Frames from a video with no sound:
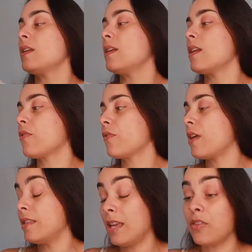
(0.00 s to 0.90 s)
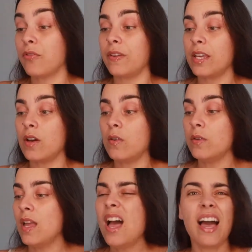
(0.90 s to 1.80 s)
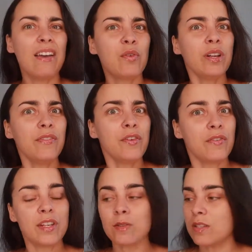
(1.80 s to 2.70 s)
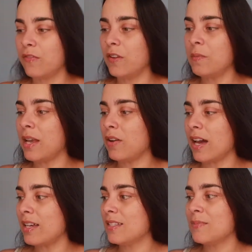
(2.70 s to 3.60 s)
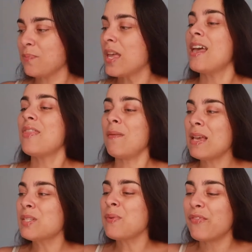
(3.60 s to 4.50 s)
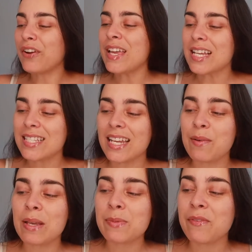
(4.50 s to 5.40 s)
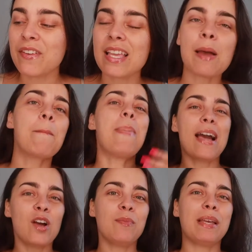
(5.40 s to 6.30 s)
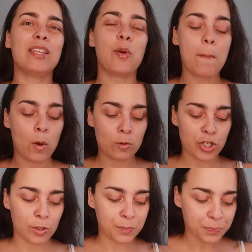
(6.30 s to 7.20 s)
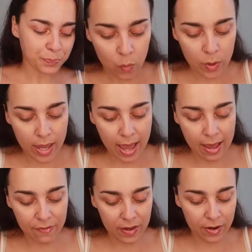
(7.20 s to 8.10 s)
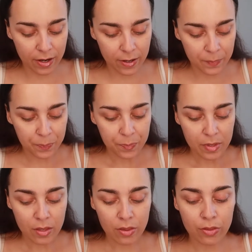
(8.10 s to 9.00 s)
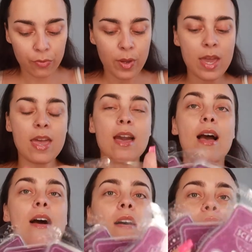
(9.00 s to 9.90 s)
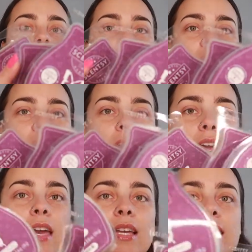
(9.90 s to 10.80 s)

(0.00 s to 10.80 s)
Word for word: in another, another video. I have quite a few videos to film now, guys. That makes me very excited. It makes me feel like I'm back on my little mojo. We have here three of the